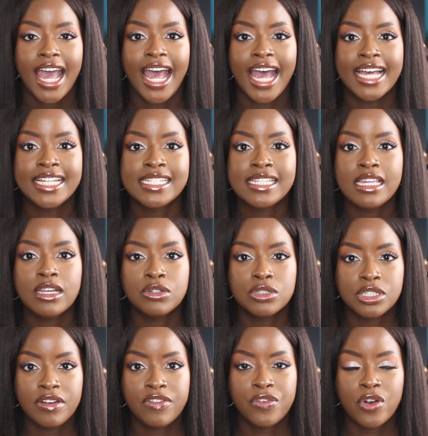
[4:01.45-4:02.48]
And the
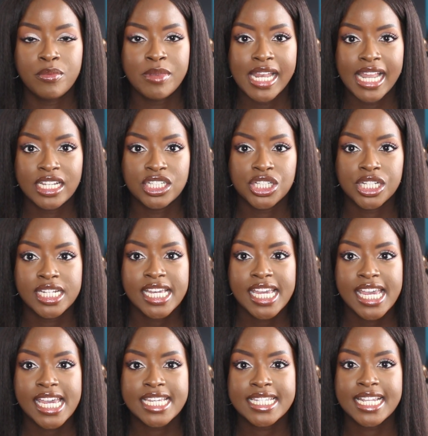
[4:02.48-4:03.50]
Ordinary formulation
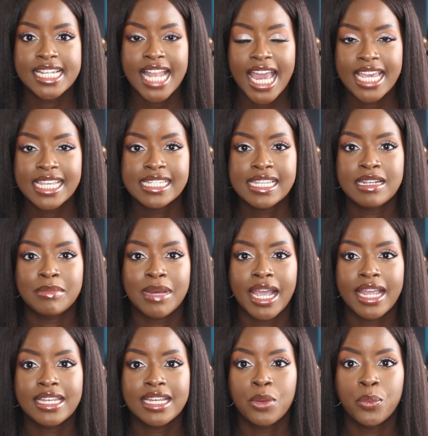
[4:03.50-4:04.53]
is
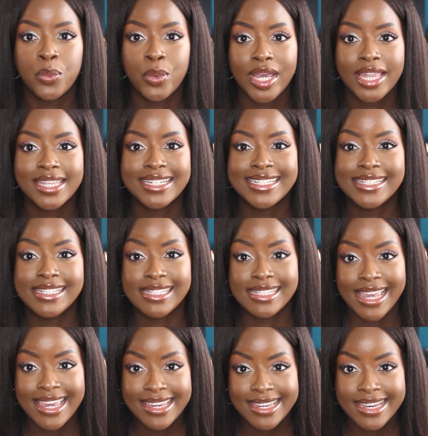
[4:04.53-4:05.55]
niacinamide with
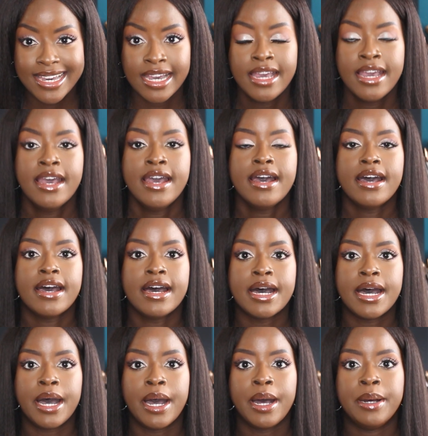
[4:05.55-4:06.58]
zinc.
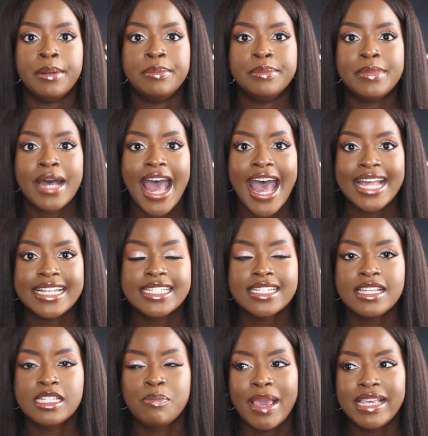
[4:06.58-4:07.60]
And
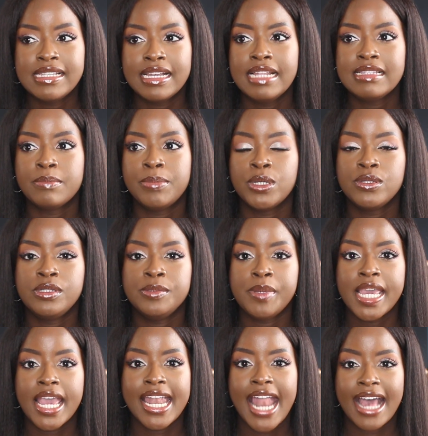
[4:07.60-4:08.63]
it's basically supposed to
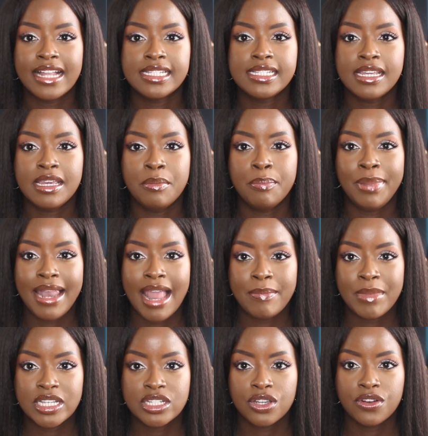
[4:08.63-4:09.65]
be an
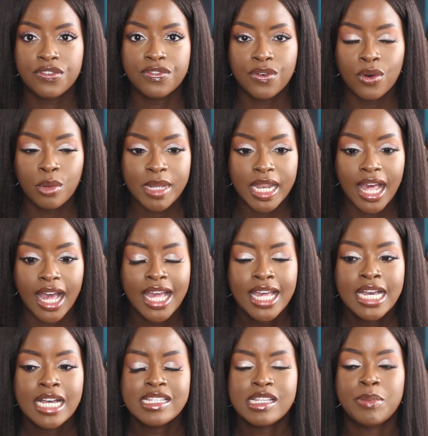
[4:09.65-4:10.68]
anti-blemish formula,
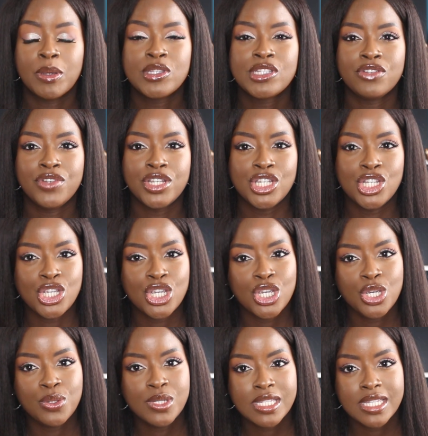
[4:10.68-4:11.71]
supposed to
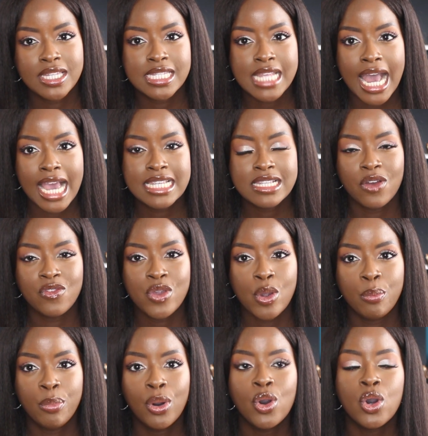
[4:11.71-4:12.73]
reduce the size of your
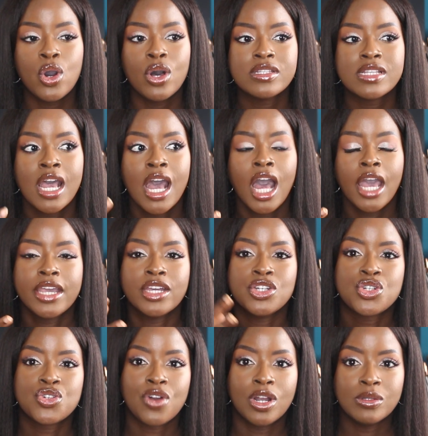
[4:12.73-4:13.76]
pores,
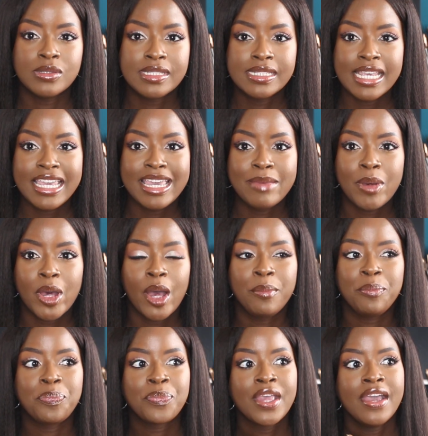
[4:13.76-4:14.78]
control
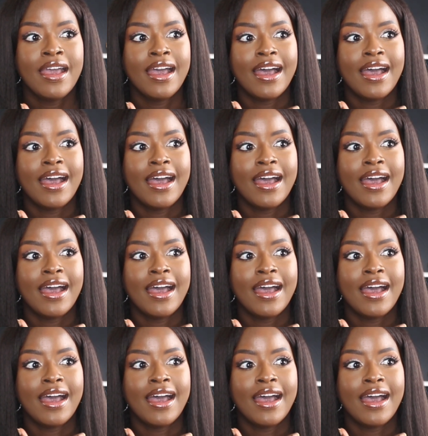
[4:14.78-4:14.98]
sebum,